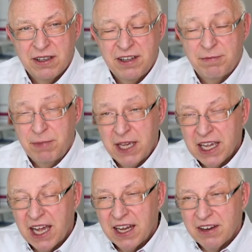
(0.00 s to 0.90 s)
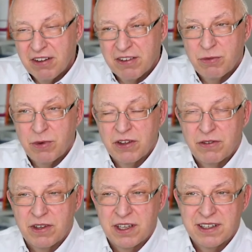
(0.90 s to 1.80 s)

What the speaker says: is big and also was